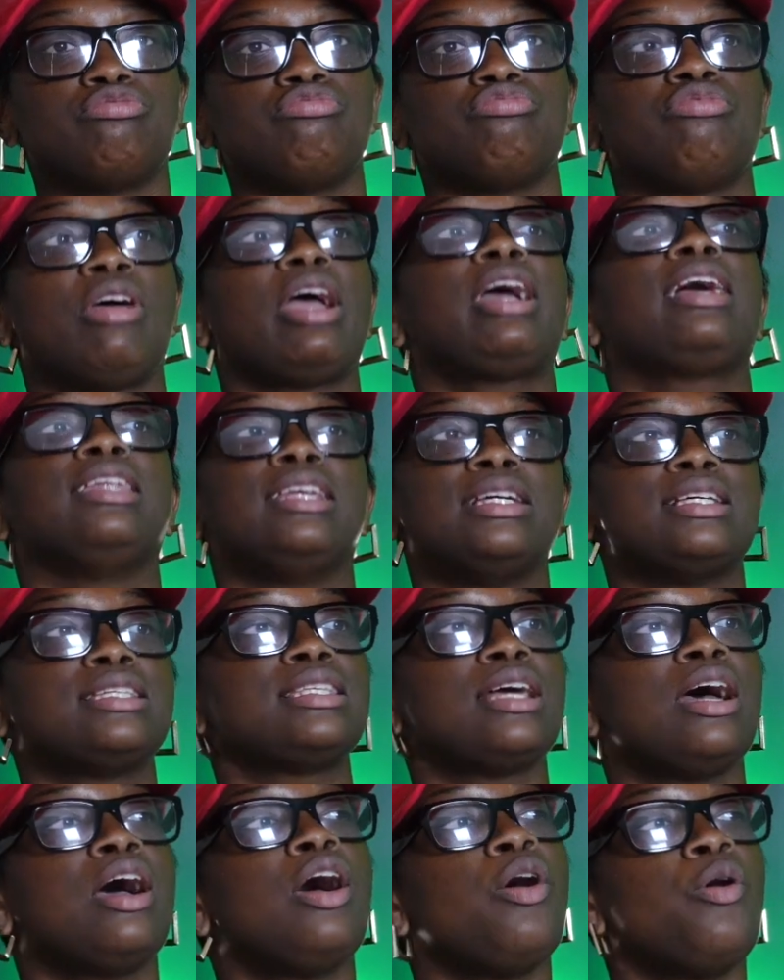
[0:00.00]

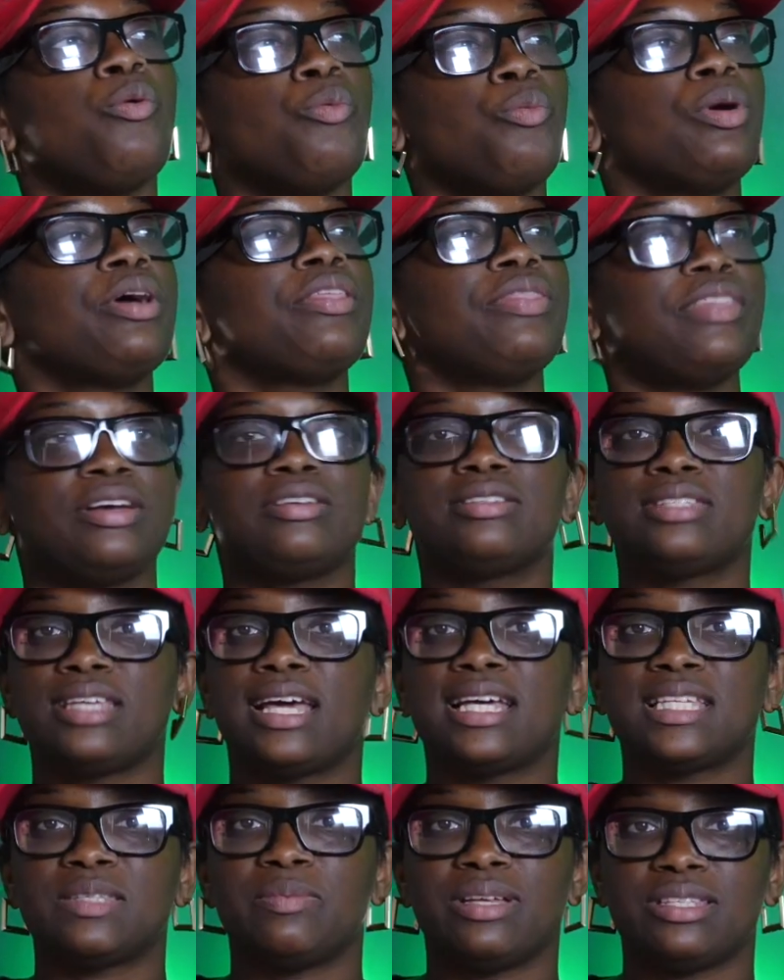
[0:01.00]
reckless with their
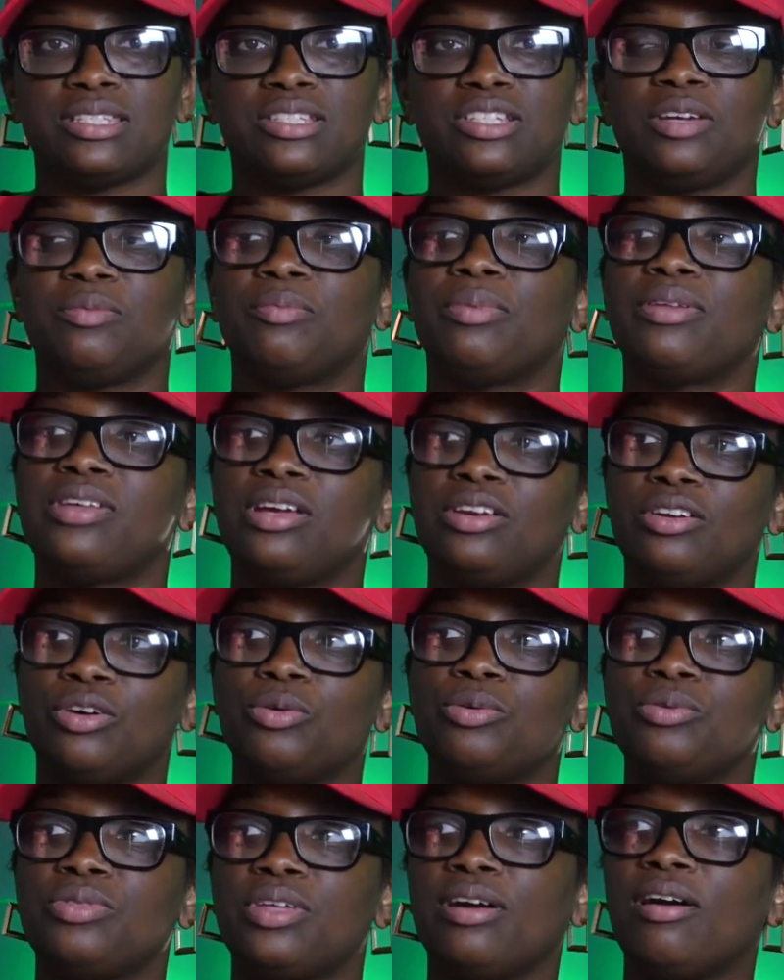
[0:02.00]
text messaging, but they
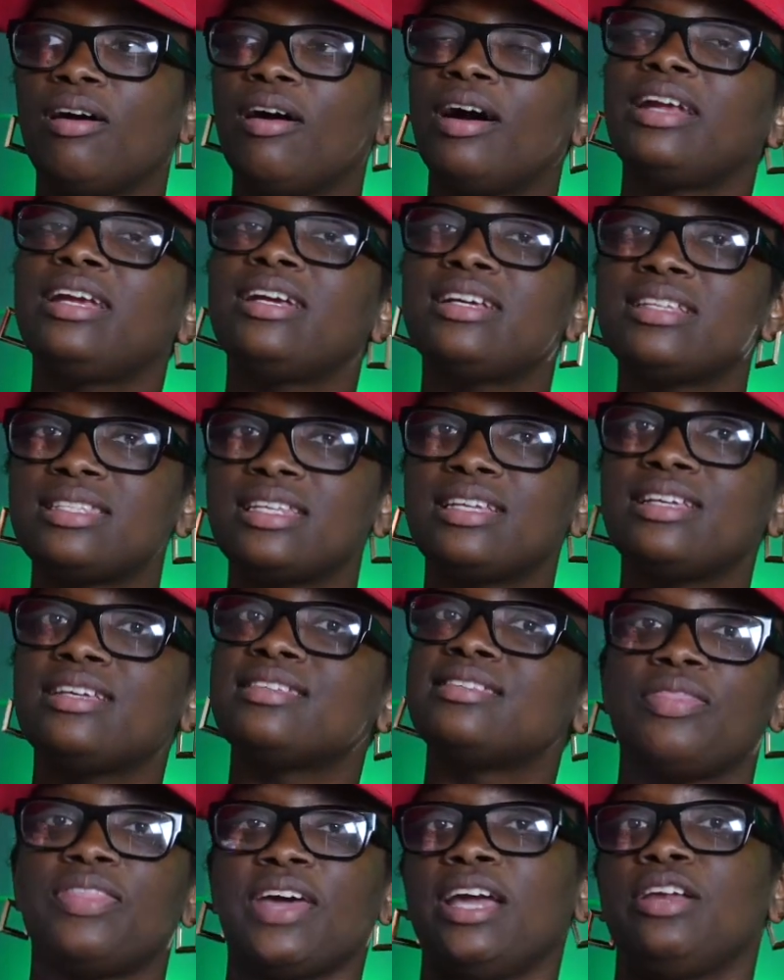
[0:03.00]
know who their audience
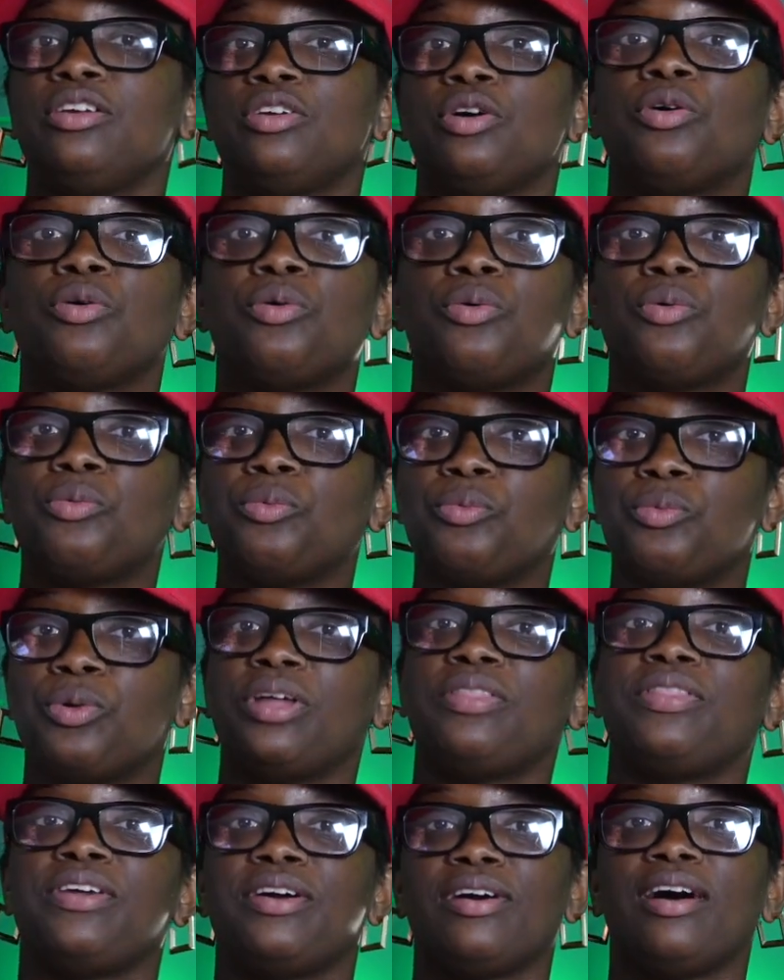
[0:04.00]
is. They know
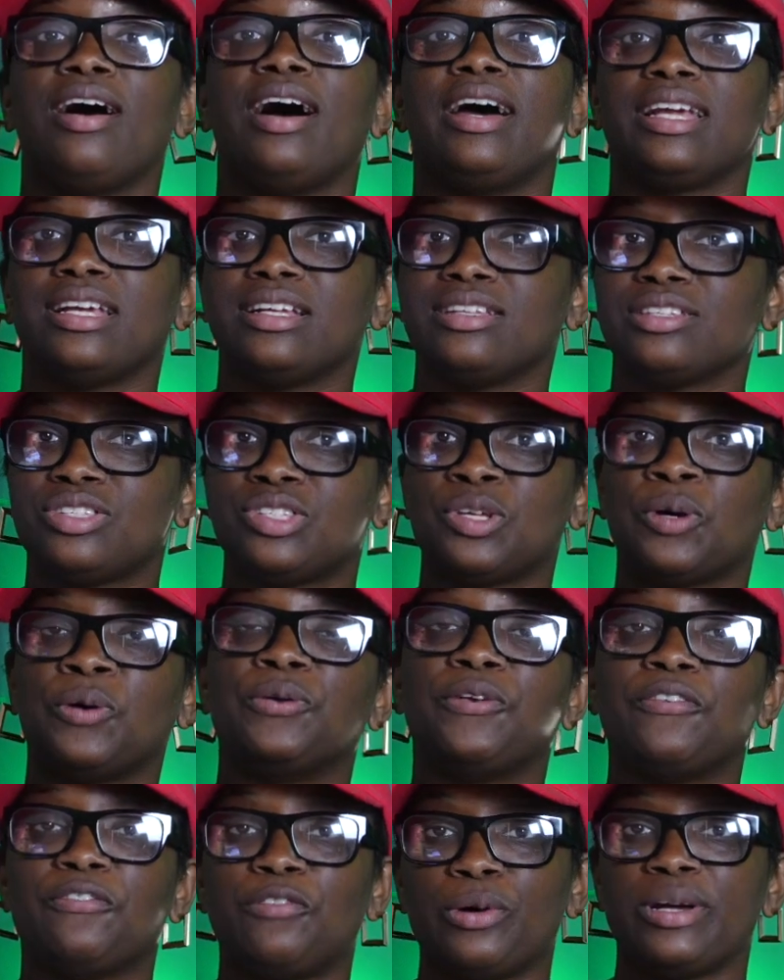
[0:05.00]
what their audience
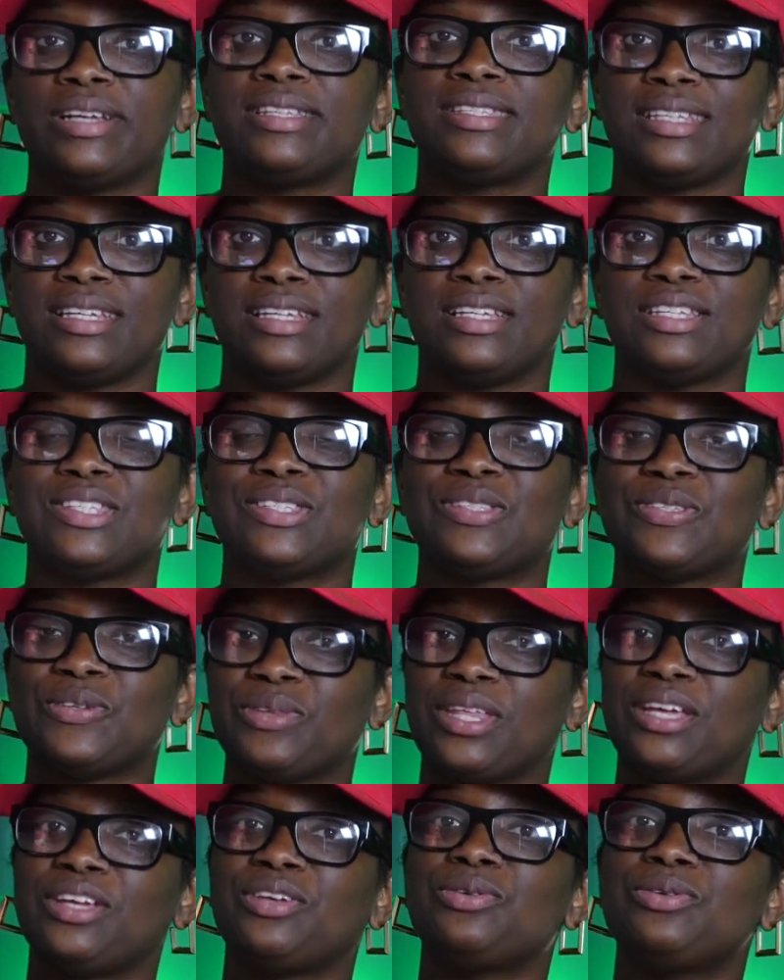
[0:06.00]
tone of voice is.
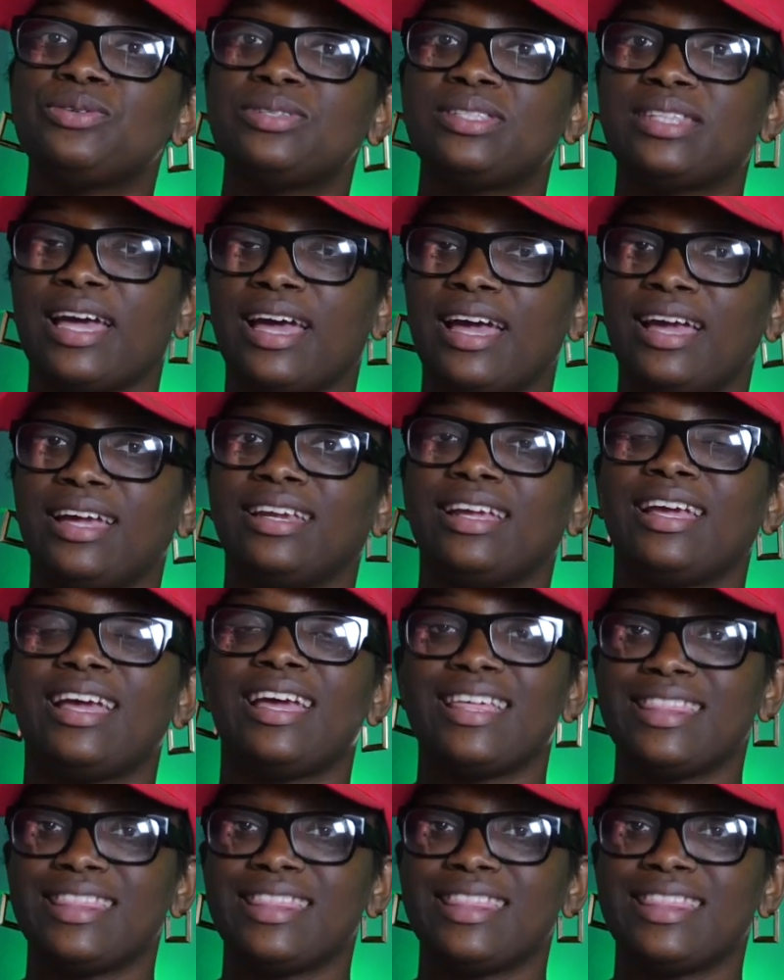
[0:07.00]
So they use that.